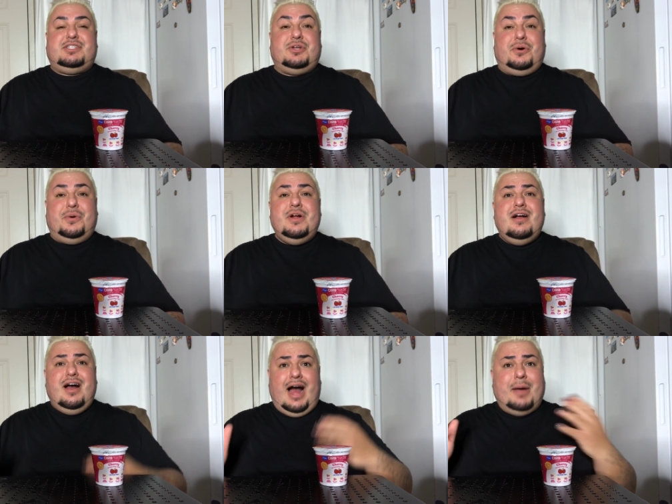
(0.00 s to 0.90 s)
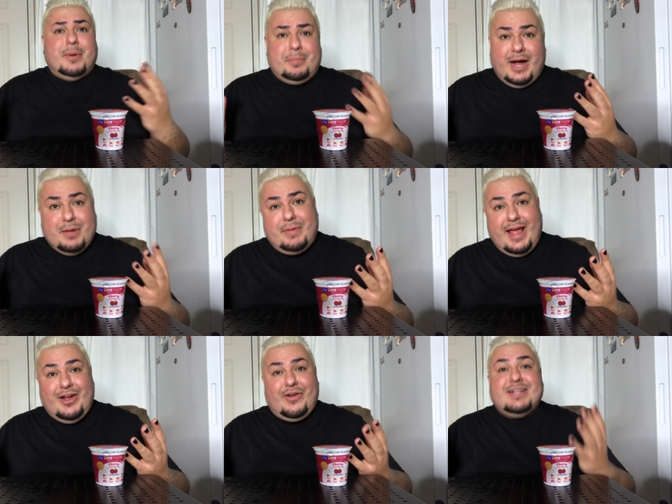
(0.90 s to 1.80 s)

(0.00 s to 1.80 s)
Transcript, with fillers: So I'm a mukbanger.